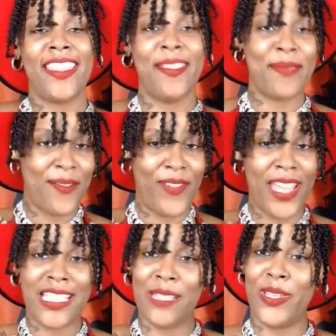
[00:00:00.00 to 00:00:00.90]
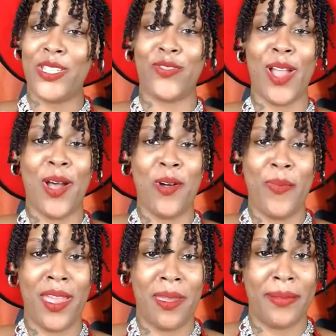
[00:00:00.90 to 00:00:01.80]
Them convictions be strong,
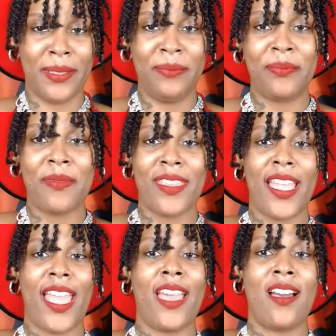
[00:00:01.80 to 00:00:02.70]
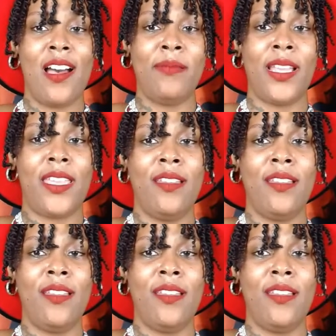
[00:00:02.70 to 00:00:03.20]
baby. It comes in